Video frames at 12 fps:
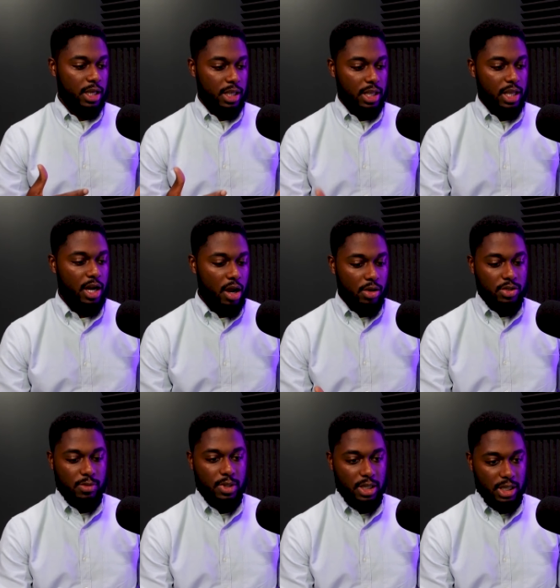and then
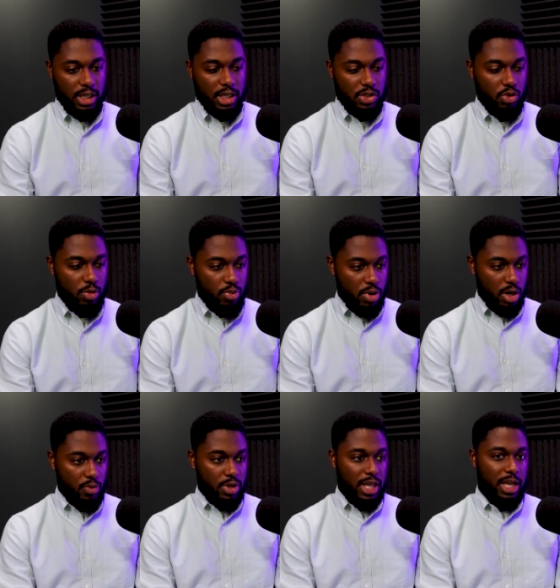ultimately get to a
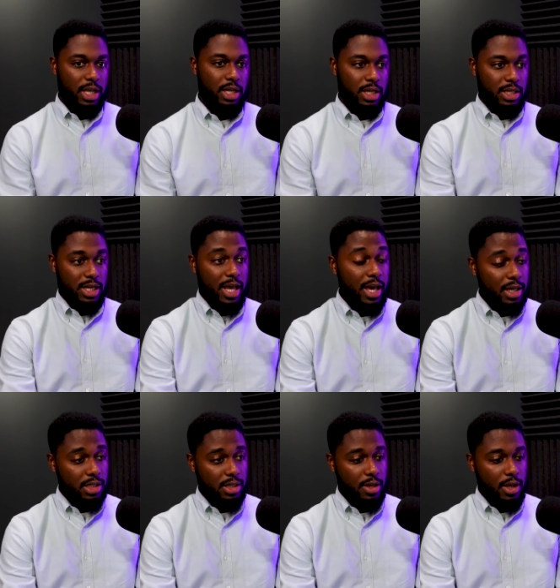point where they can
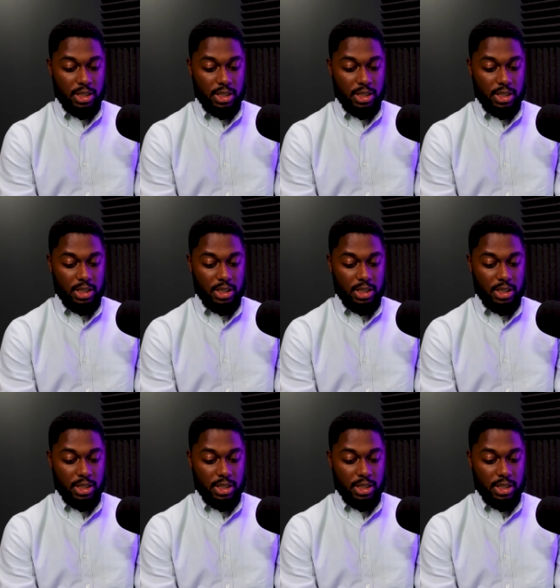detect